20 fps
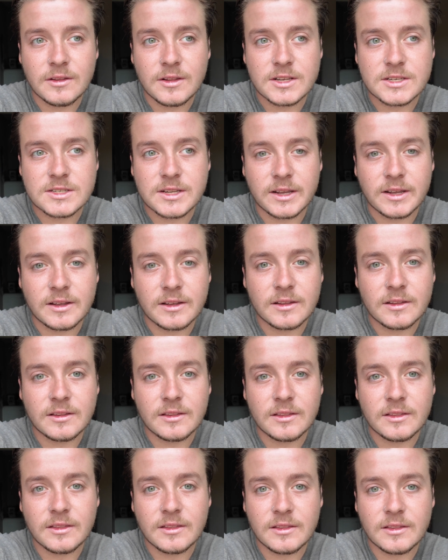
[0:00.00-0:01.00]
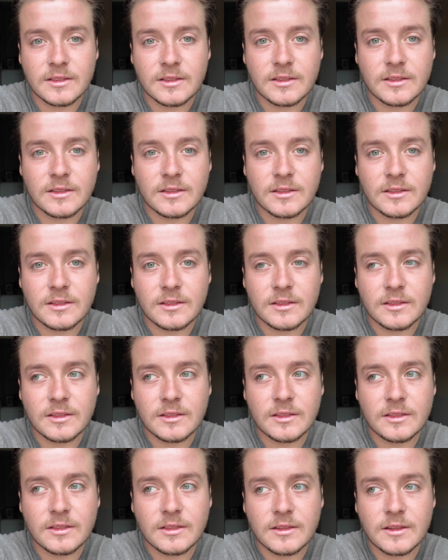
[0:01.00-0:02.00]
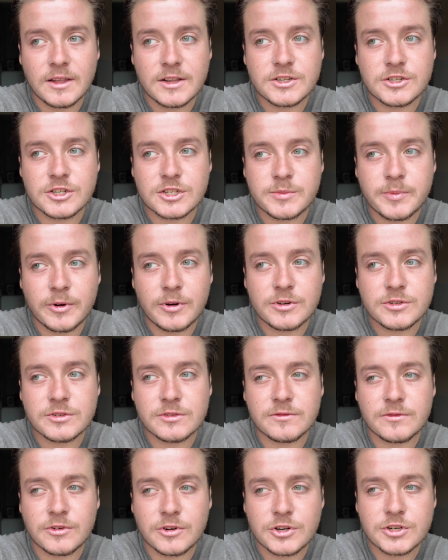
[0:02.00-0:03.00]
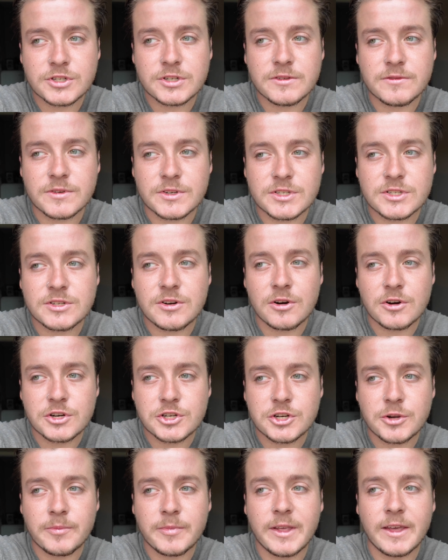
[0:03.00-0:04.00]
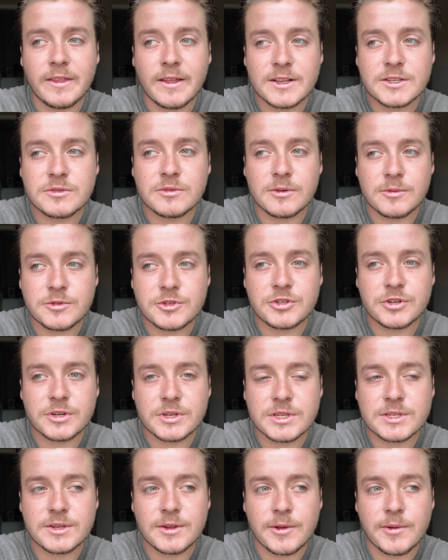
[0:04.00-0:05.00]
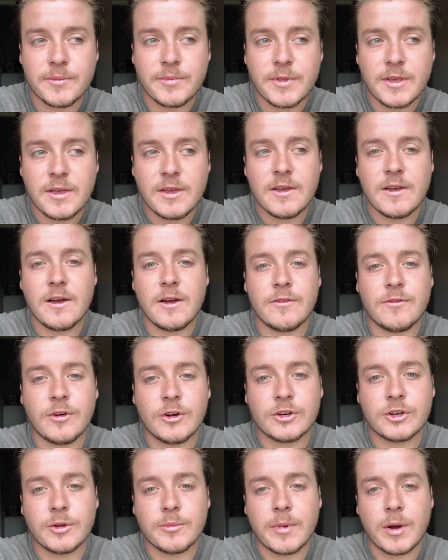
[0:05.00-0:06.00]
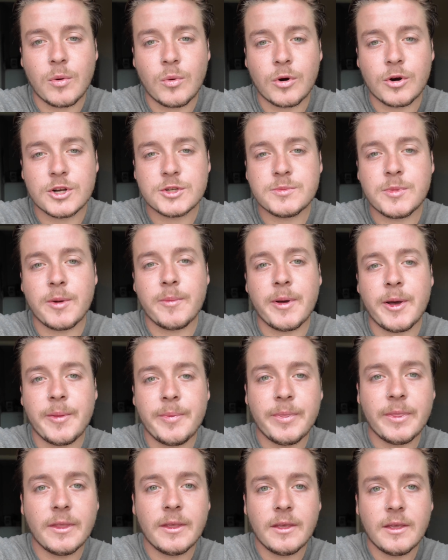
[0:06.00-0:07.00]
It's like, it's your spiritual version of a starship. Yeah, that's what I was trying to say. I fucked up my words, my bad.